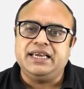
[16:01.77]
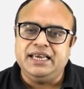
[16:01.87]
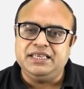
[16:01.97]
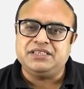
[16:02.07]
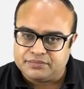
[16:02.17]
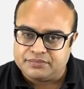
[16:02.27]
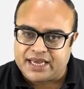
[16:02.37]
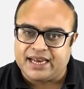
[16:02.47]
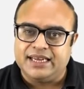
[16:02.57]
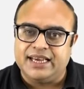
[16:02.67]
Each
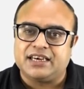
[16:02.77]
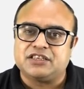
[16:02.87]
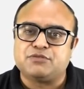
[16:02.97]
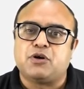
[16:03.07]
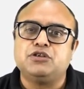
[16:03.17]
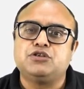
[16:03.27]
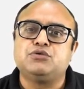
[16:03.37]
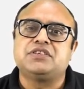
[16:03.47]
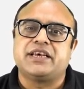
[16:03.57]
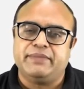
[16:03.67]
ganglia corresponds
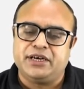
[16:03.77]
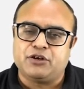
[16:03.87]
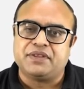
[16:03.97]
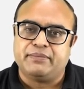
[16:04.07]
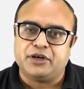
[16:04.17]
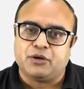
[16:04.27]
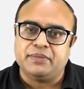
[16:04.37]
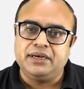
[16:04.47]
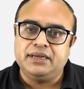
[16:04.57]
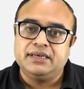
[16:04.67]
to segment of the
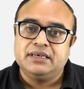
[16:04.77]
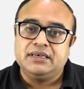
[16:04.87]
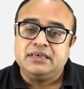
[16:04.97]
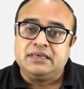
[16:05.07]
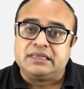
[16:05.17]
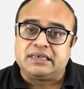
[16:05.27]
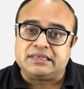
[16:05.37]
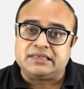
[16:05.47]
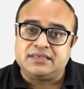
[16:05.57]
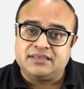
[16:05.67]
abdomen. The
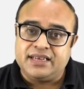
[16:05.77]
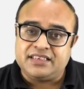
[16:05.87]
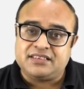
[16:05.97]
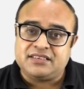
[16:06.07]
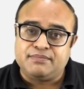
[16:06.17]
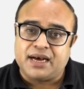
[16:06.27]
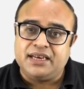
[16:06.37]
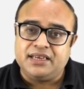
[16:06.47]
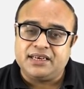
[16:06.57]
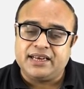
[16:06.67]
6th
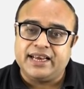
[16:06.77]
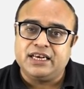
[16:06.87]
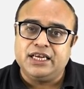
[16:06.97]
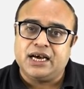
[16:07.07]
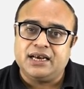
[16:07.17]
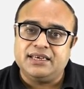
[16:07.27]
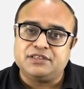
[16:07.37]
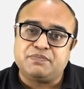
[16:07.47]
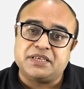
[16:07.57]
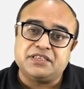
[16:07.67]
minor ganglia
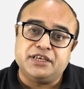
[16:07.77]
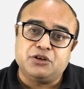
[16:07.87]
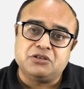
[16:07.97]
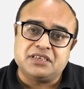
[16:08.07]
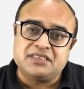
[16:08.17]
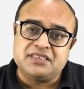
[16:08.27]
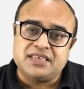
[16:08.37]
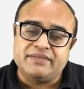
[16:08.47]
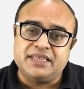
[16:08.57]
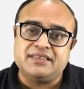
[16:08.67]
is present on the
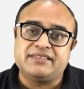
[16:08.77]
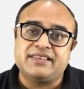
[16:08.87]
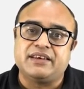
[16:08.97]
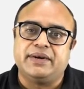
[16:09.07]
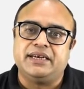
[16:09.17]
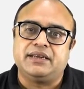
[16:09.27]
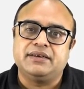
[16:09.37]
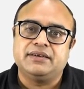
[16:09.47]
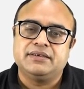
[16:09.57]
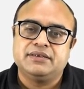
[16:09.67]
7th segment
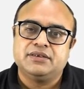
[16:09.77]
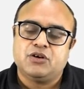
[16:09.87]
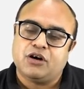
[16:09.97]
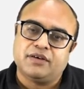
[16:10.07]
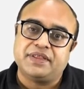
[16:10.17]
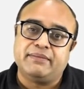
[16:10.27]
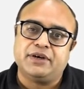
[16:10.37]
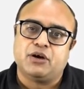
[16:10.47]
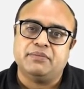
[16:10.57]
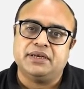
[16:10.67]
of the
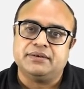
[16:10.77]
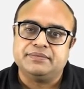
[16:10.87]
abdomen.